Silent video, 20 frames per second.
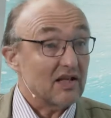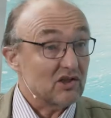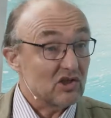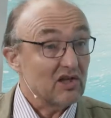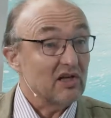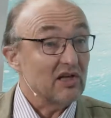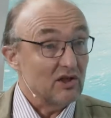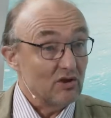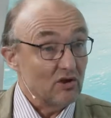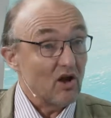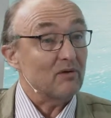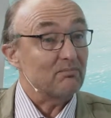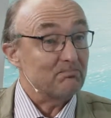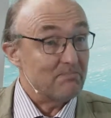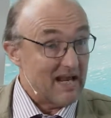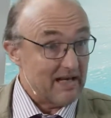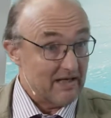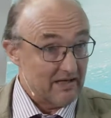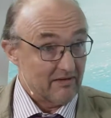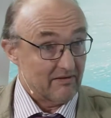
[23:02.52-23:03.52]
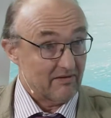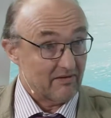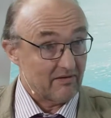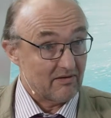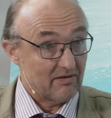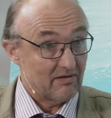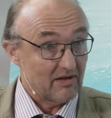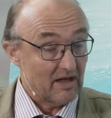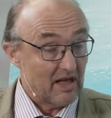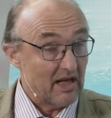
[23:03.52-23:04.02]
actually not
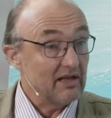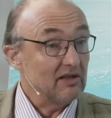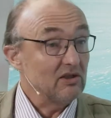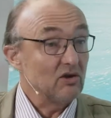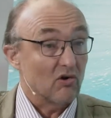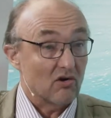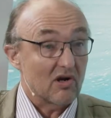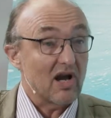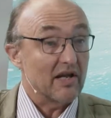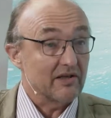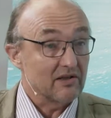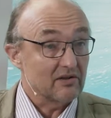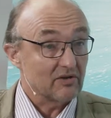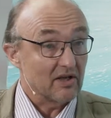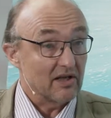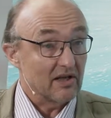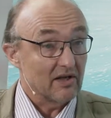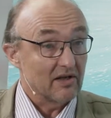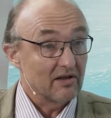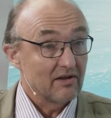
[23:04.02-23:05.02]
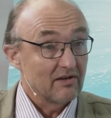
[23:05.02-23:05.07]
balanced in your country,